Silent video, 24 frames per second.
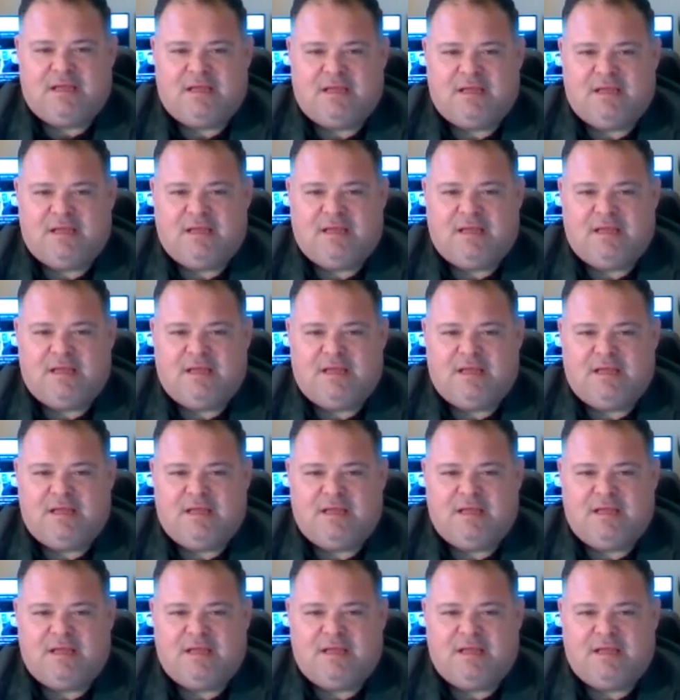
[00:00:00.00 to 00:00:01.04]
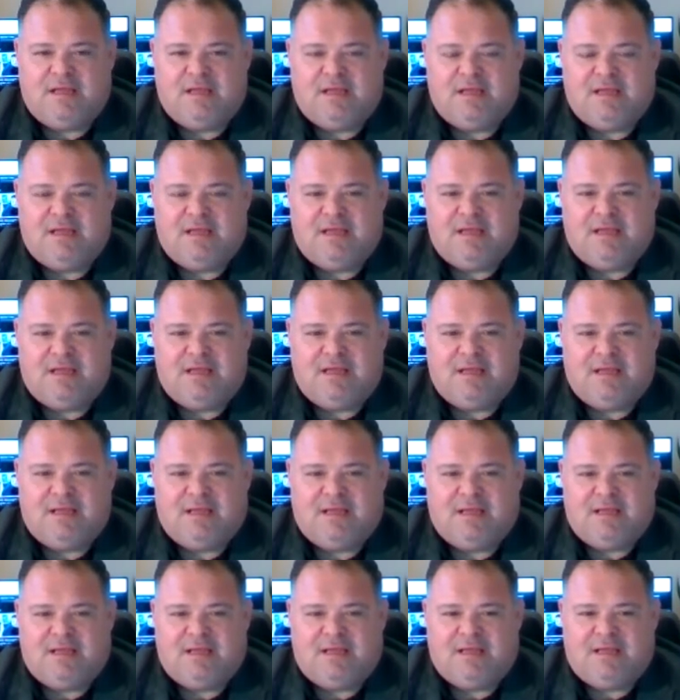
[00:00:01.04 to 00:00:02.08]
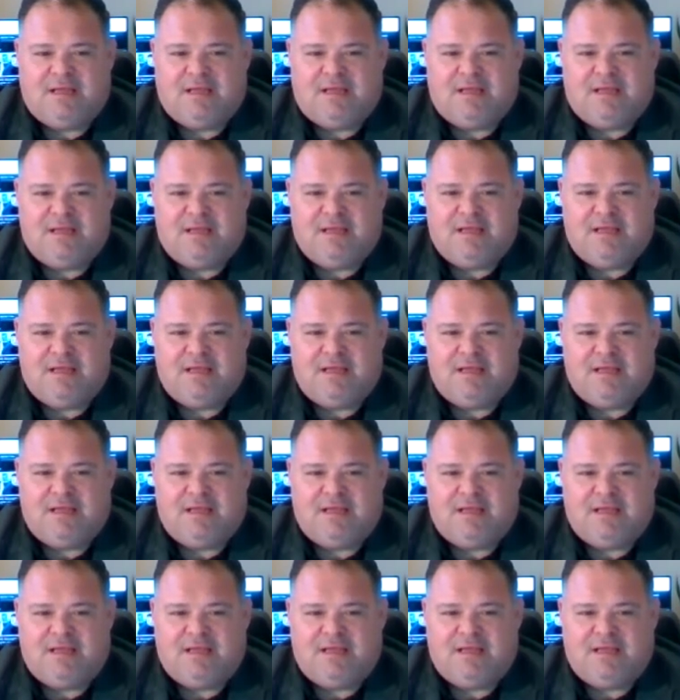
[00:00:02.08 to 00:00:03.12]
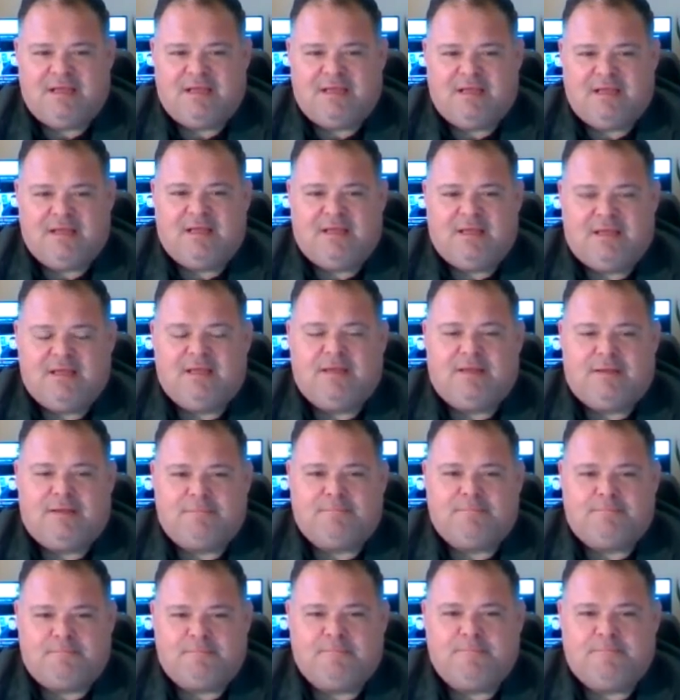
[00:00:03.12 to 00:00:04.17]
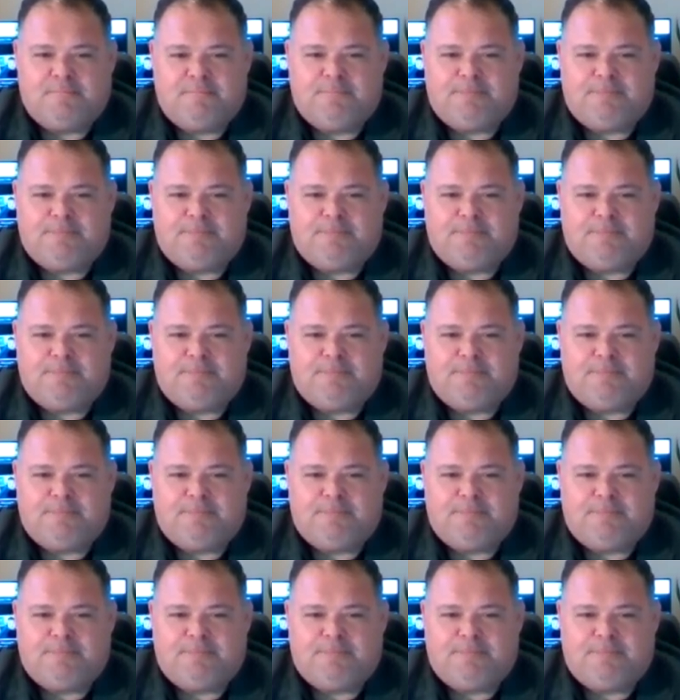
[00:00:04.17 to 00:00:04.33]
(silent)